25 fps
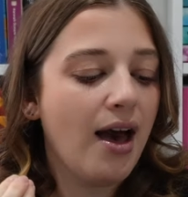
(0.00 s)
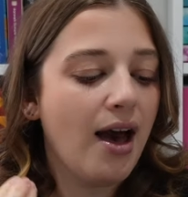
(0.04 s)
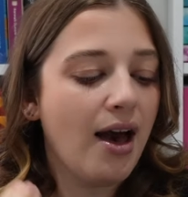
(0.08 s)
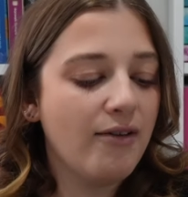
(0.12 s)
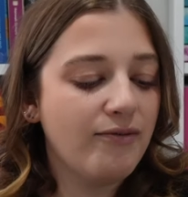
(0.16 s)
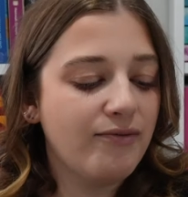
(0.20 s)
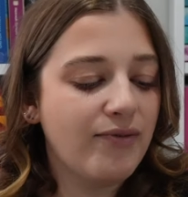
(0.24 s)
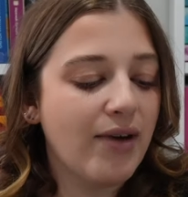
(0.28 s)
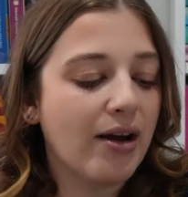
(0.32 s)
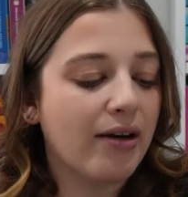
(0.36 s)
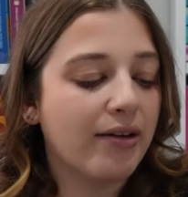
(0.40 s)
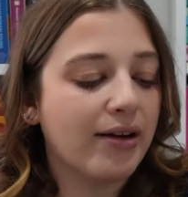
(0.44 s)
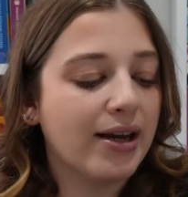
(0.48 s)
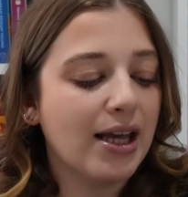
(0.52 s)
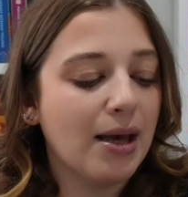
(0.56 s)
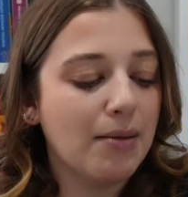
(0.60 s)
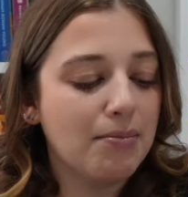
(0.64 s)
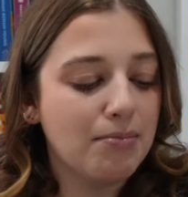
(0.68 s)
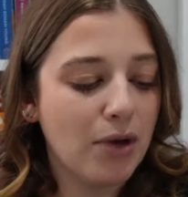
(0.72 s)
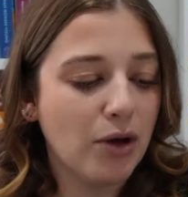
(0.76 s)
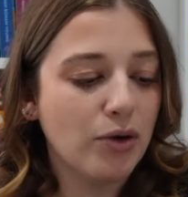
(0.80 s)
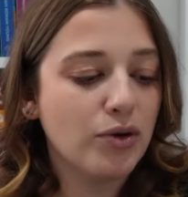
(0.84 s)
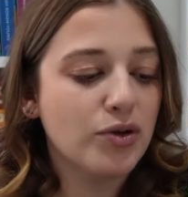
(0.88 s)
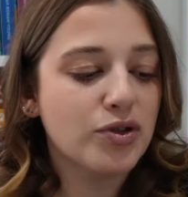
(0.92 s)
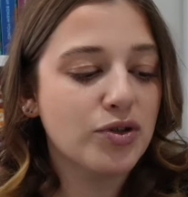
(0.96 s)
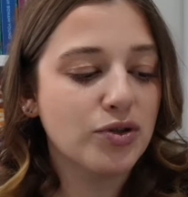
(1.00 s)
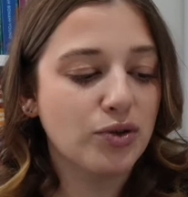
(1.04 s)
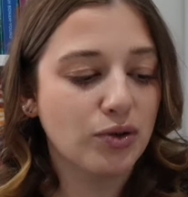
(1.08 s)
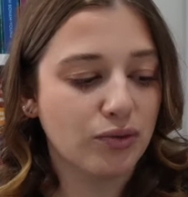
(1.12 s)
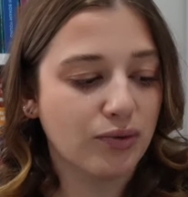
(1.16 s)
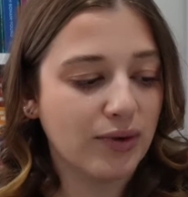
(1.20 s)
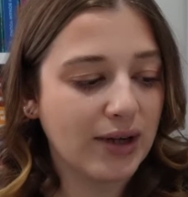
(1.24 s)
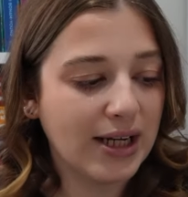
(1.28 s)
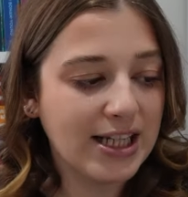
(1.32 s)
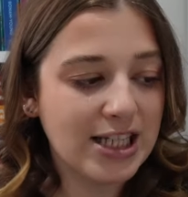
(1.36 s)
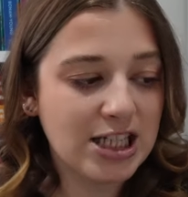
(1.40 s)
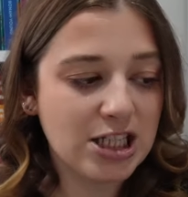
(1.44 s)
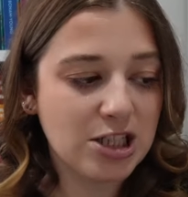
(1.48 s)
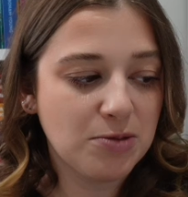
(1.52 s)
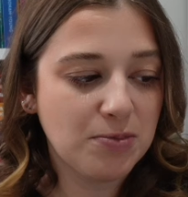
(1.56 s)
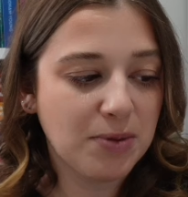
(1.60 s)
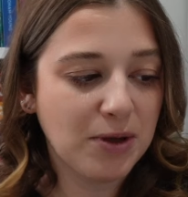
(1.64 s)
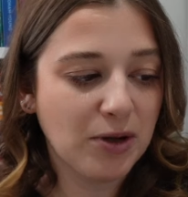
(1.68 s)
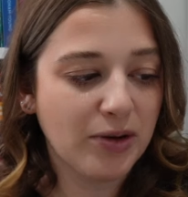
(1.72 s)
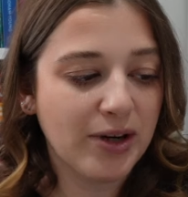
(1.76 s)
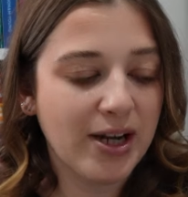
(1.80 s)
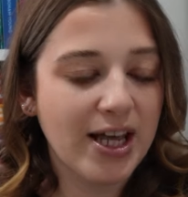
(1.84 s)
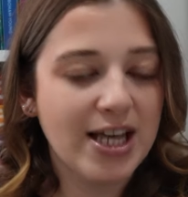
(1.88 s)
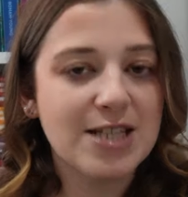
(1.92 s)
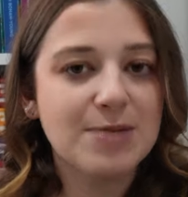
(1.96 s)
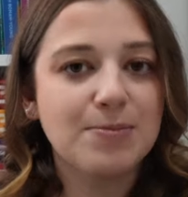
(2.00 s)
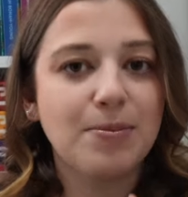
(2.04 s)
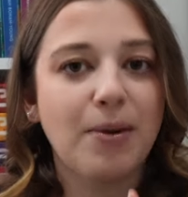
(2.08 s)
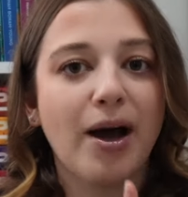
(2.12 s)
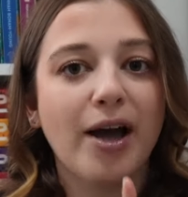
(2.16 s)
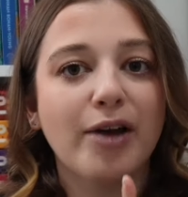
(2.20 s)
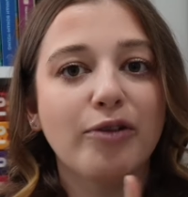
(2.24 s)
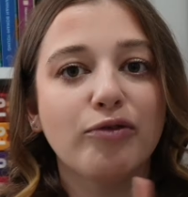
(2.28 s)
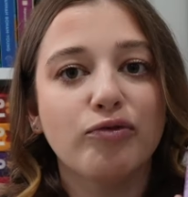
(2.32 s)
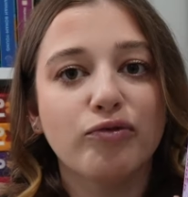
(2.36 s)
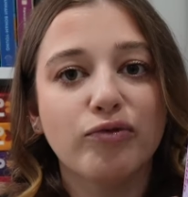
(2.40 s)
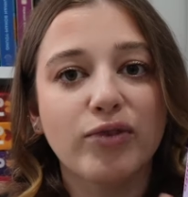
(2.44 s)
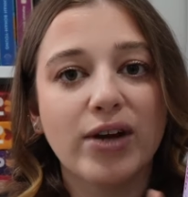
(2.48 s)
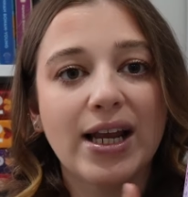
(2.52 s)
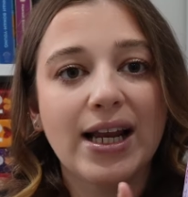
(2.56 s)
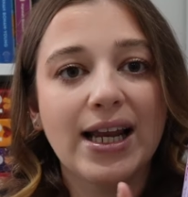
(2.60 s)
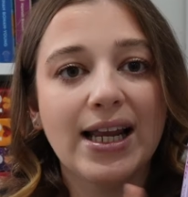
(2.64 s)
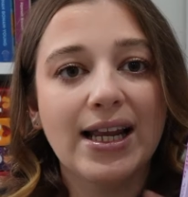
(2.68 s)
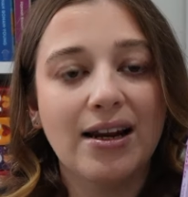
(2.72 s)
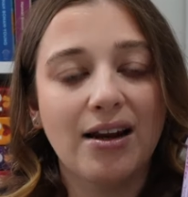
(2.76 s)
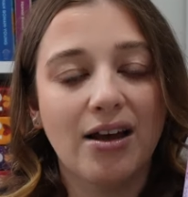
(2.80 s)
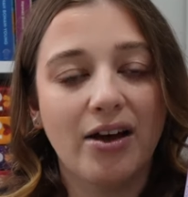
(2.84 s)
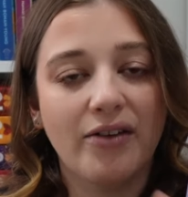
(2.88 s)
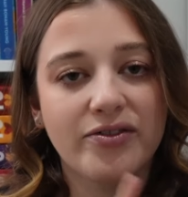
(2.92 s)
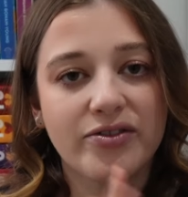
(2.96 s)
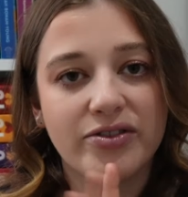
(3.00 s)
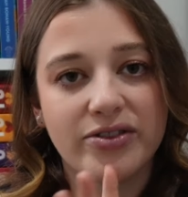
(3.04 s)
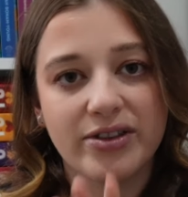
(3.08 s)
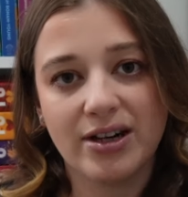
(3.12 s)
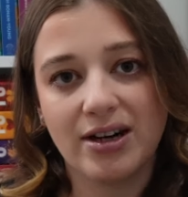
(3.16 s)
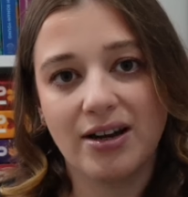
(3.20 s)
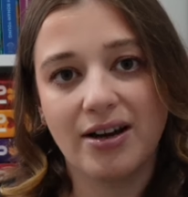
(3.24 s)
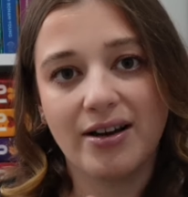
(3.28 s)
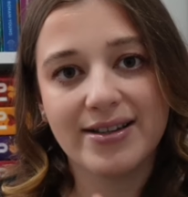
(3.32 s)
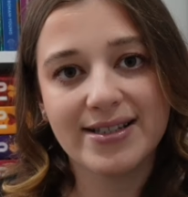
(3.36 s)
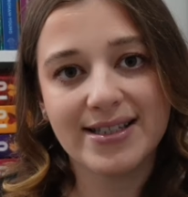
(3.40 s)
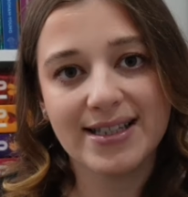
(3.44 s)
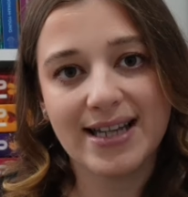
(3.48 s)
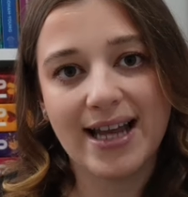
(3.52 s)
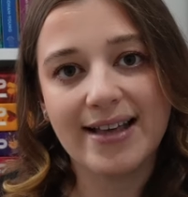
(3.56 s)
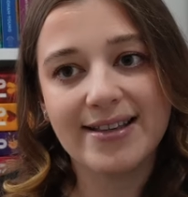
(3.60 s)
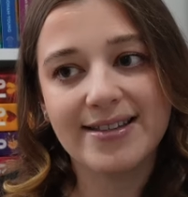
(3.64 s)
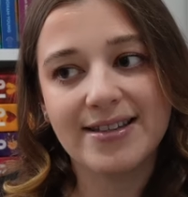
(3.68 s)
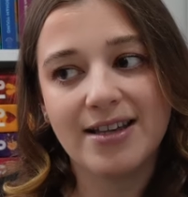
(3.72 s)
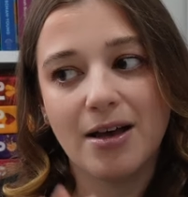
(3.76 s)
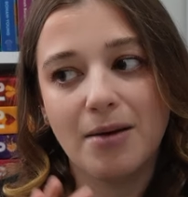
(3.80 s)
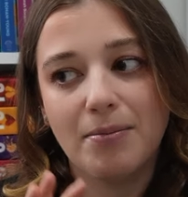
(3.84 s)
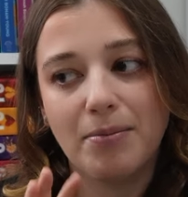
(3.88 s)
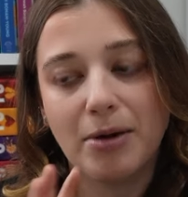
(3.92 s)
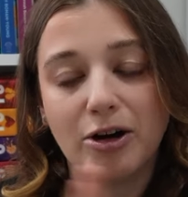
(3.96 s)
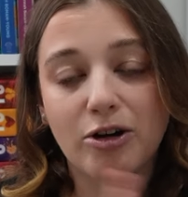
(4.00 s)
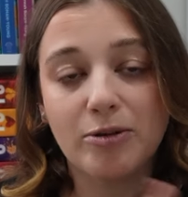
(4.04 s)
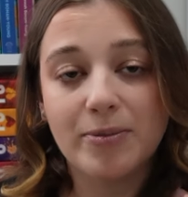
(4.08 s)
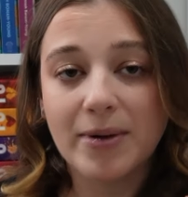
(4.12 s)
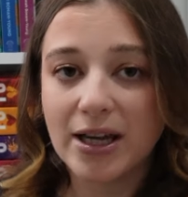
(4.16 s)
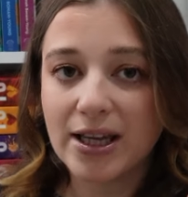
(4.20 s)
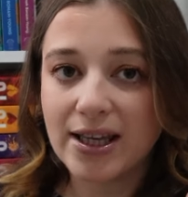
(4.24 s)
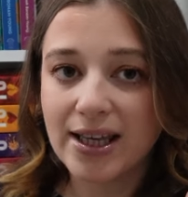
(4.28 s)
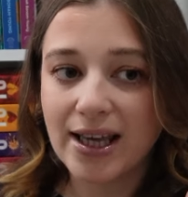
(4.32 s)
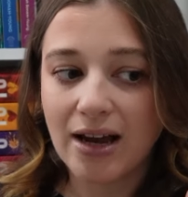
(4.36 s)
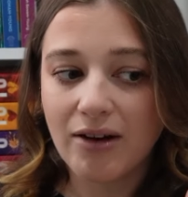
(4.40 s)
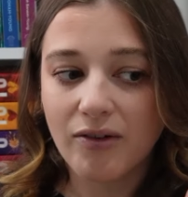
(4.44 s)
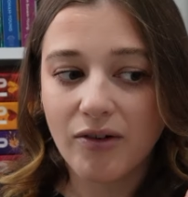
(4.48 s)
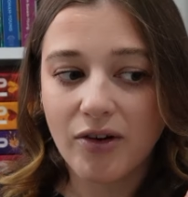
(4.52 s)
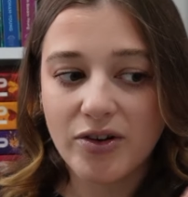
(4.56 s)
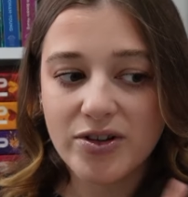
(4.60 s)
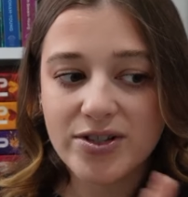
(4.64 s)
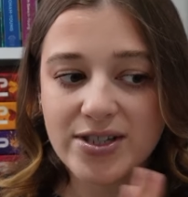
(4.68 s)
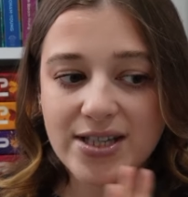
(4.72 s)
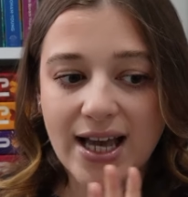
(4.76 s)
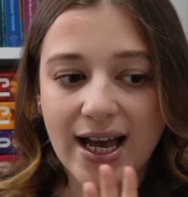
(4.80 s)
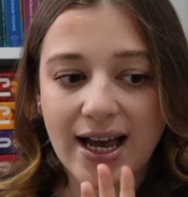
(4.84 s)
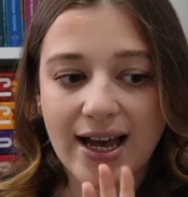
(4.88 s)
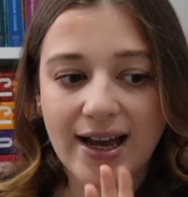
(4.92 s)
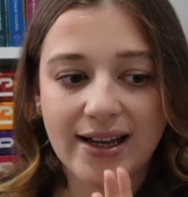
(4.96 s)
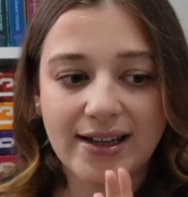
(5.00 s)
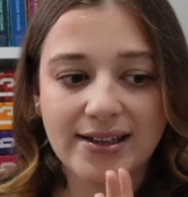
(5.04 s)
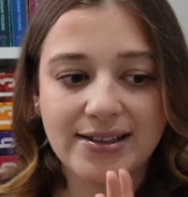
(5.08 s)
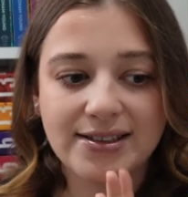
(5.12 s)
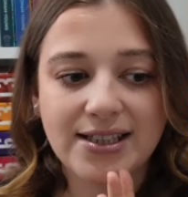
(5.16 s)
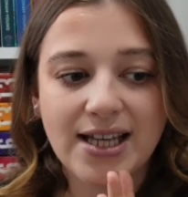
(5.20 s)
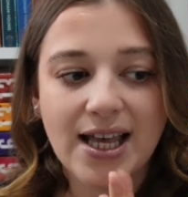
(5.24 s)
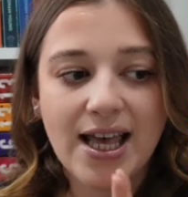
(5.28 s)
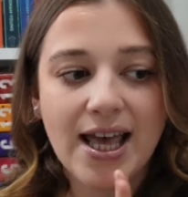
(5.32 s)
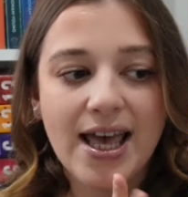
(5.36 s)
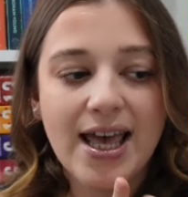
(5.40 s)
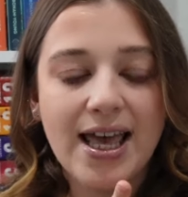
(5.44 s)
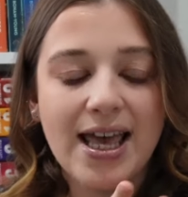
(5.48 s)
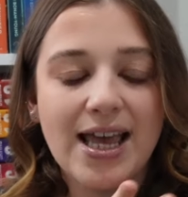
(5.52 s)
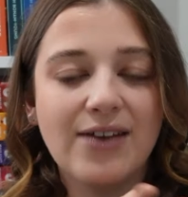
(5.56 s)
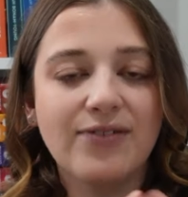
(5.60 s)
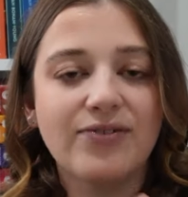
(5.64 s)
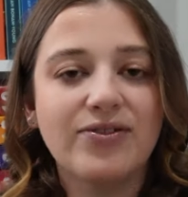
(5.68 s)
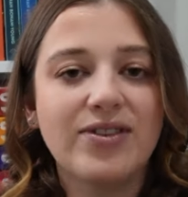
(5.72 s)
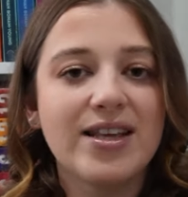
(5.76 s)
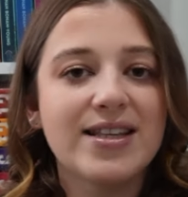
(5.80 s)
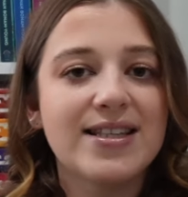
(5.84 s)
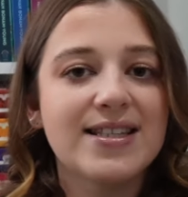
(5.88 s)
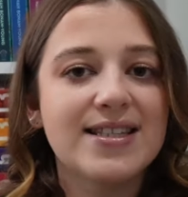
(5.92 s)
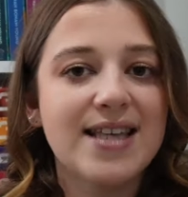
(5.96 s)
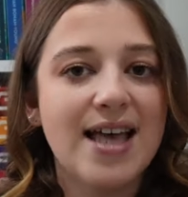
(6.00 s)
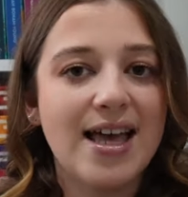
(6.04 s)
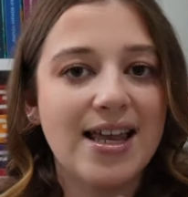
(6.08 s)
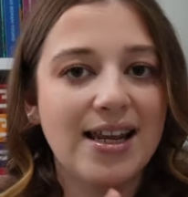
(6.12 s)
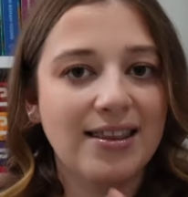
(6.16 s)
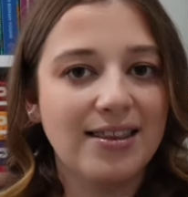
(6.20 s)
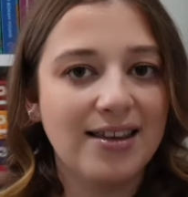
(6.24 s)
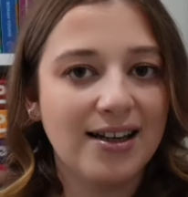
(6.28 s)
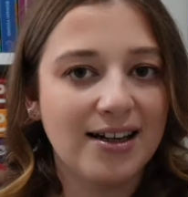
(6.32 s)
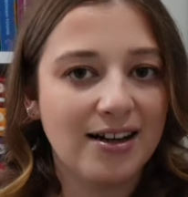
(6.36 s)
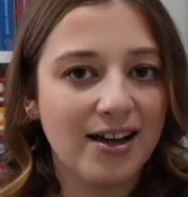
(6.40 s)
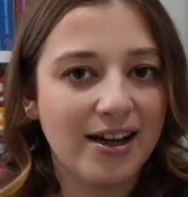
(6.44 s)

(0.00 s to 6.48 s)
a very emotional read, to be honest, but I really loved The Last Letter by Rebecca Yarros, and if this is anything